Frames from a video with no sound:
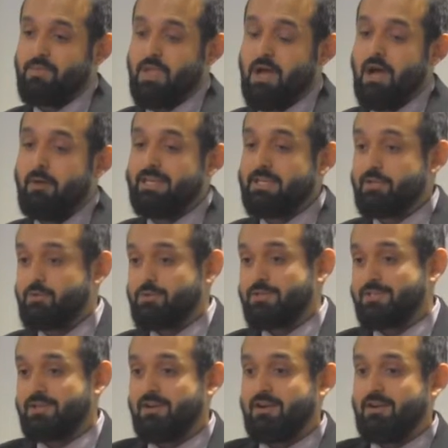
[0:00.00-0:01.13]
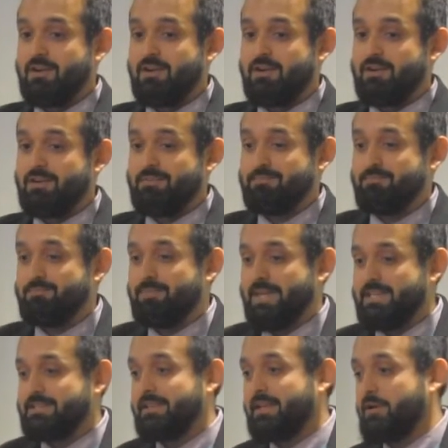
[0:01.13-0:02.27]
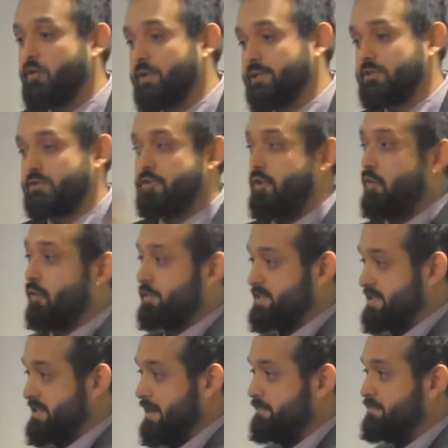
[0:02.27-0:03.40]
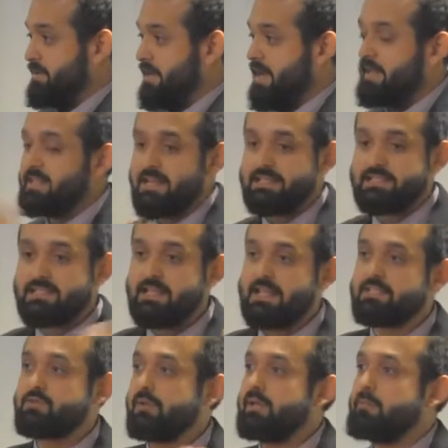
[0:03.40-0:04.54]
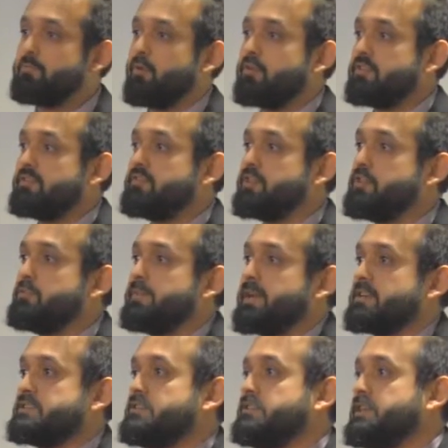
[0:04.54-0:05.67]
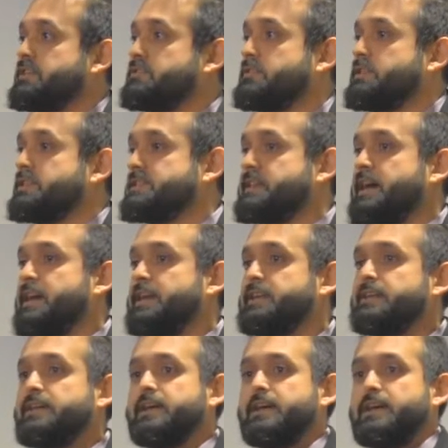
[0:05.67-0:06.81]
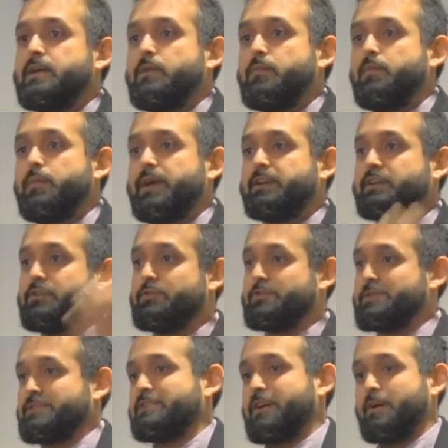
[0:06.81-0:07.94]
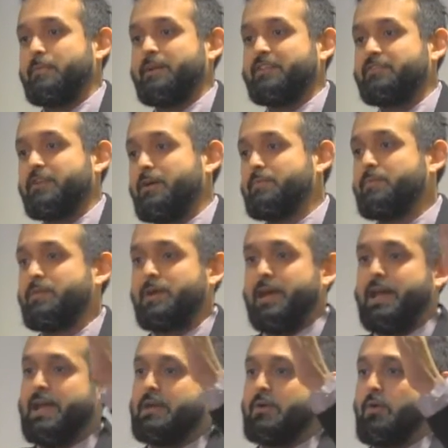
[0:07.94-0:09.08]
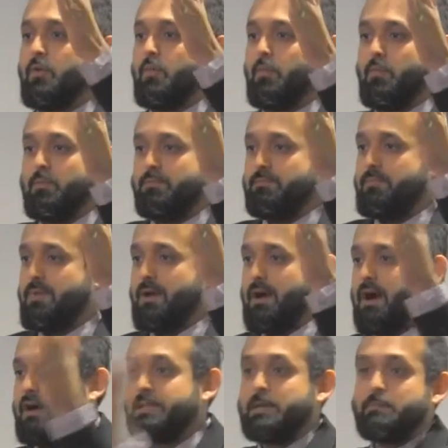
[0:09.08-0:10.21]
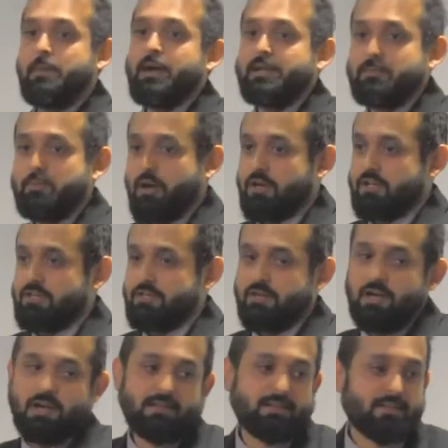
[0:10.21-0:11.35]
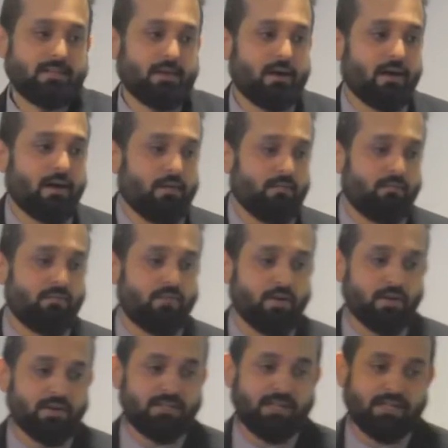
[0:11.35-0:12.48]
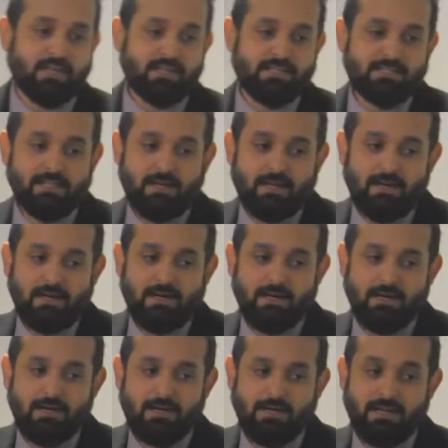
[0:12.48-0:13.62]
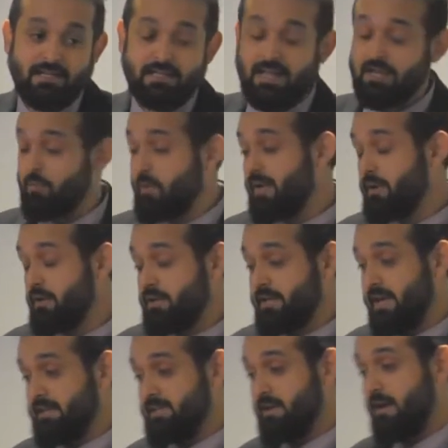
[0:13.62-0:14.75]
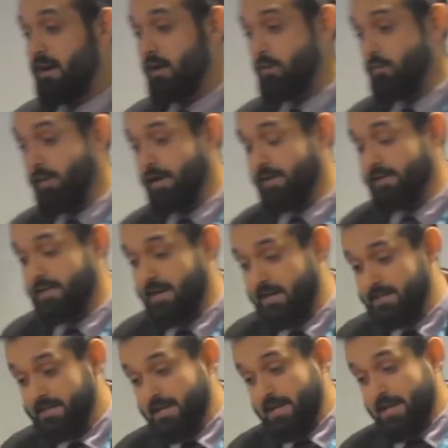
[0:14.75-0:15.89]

how many users are basically going through the whole step, and that's really important for you, because you need to understand where your users are coming from and are they buying product or not. The third thing is, and that we learned that the hard way, that